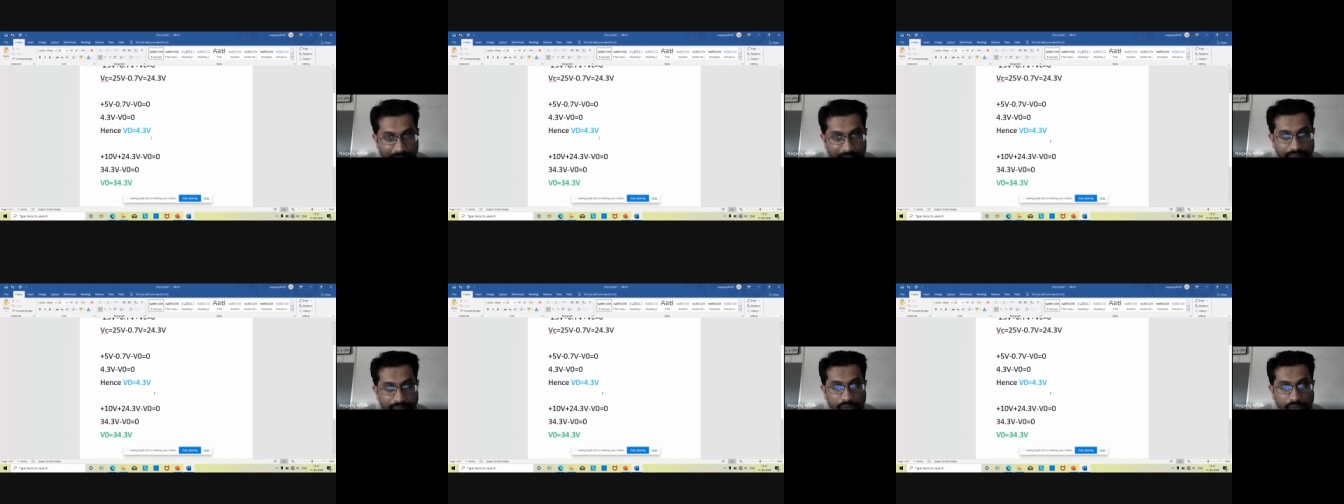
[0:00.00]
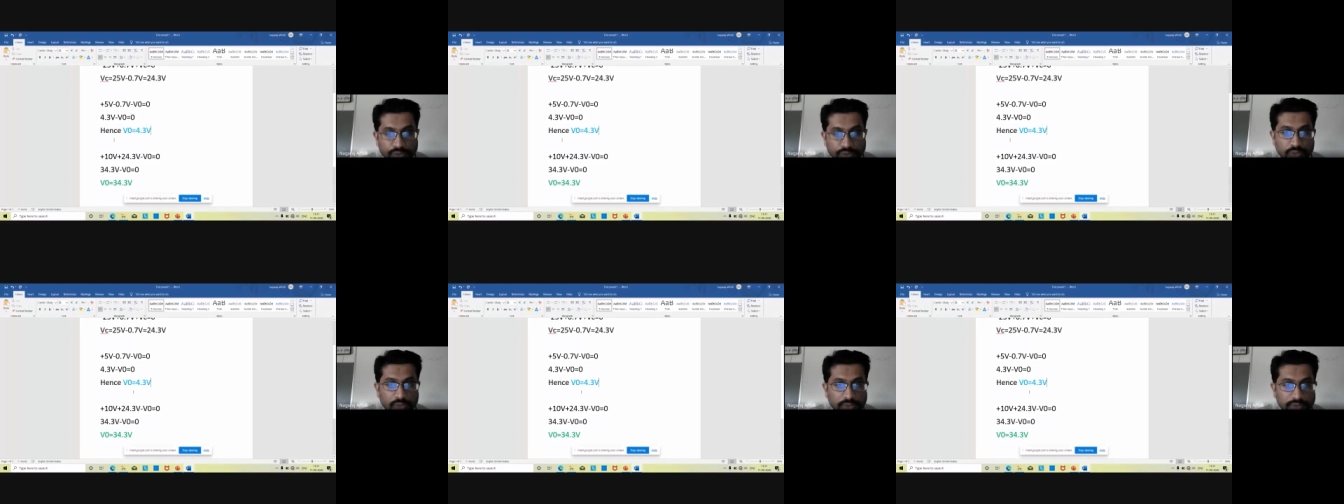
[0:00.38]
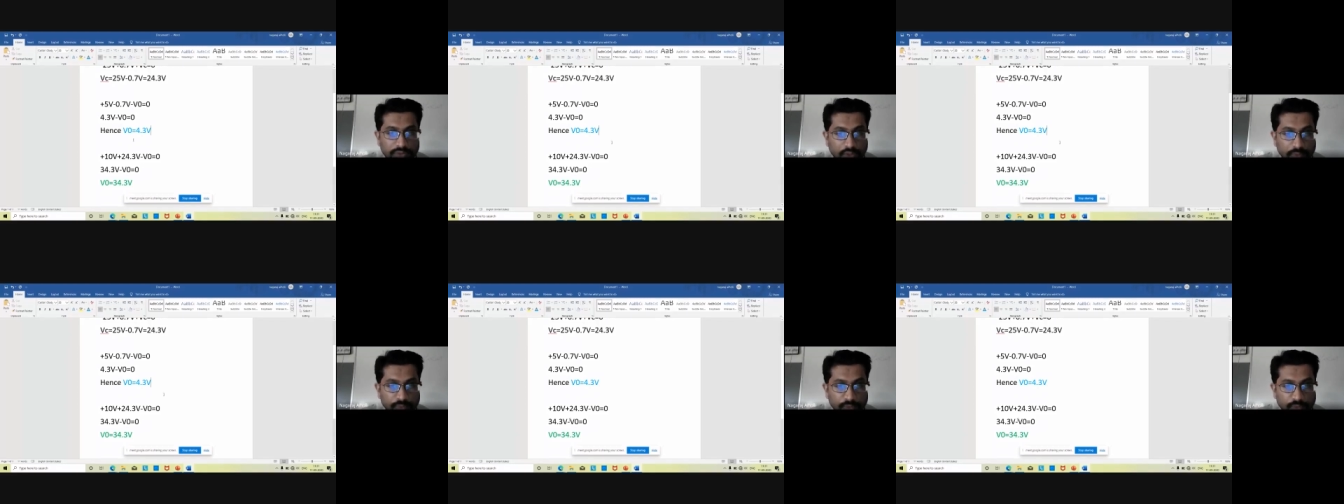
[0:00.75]
and we also got the
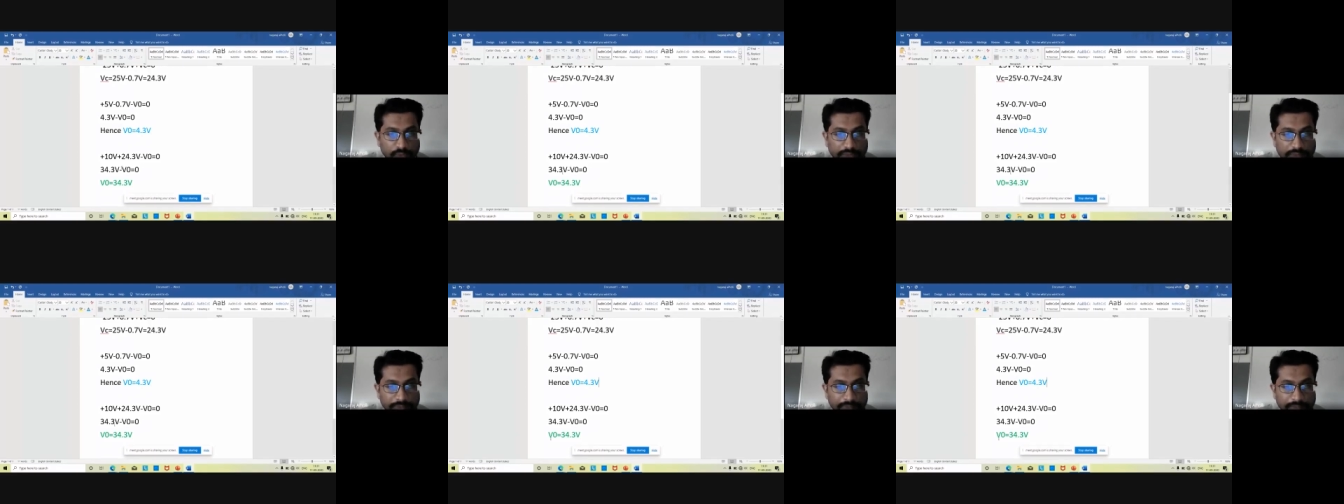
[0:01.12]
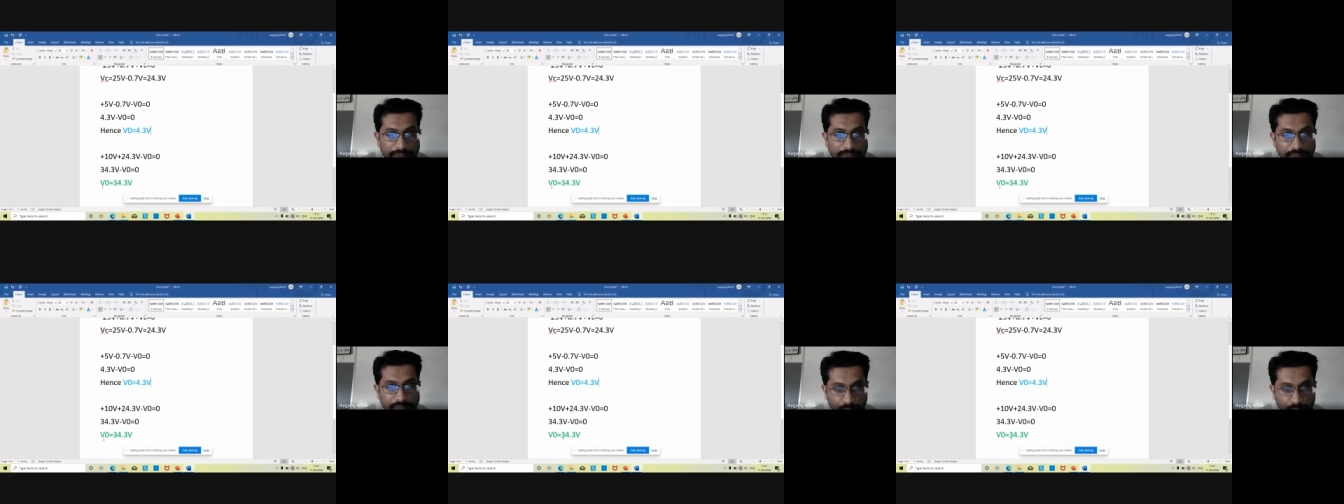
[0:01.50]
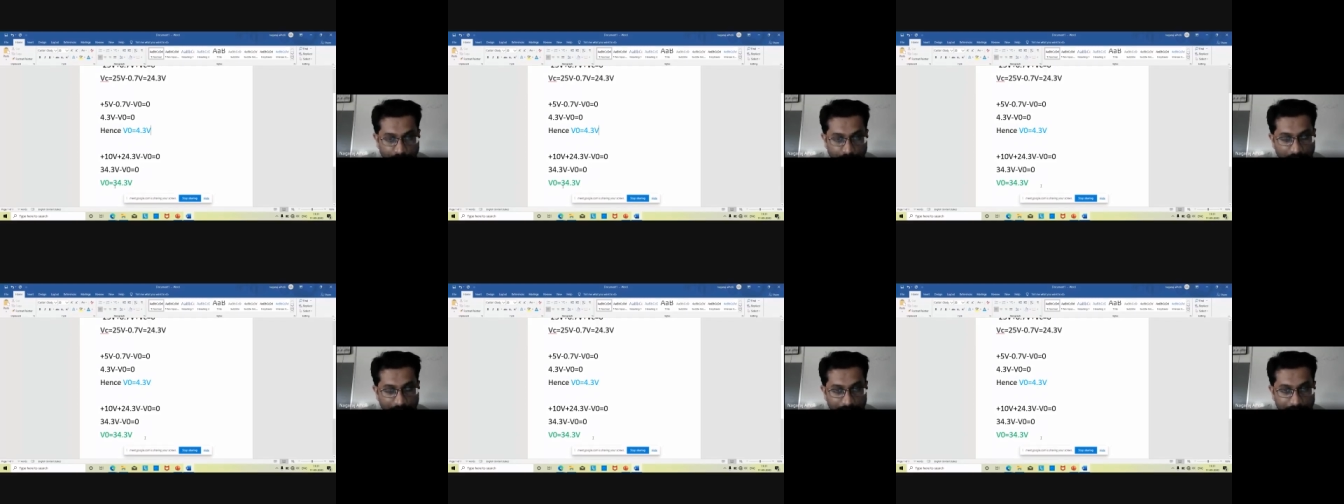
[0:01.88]
output voltage when it is
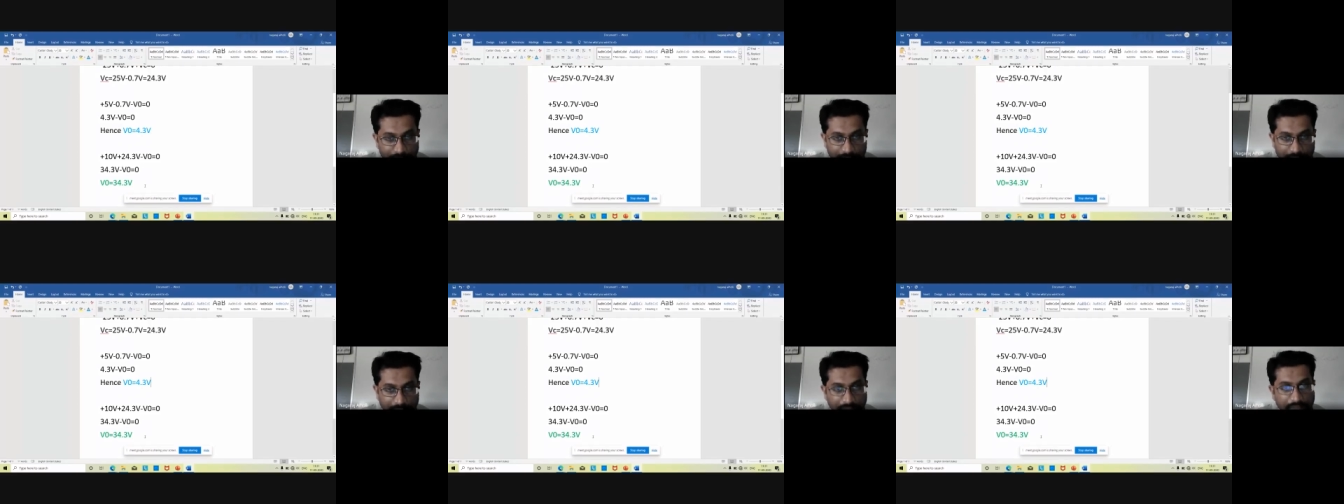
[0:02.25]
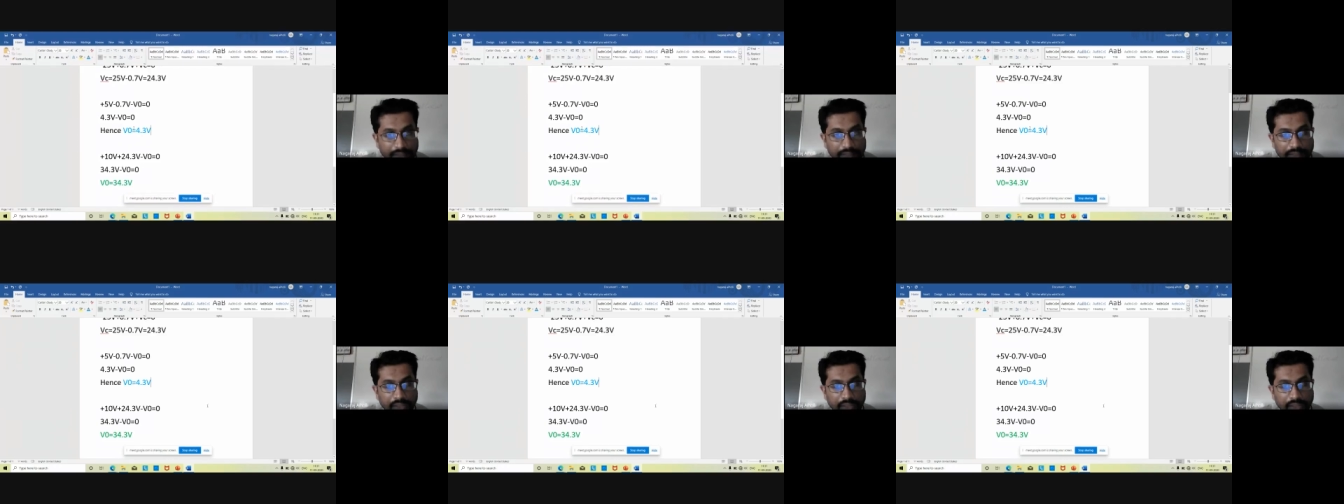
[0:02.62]
positive half cycle.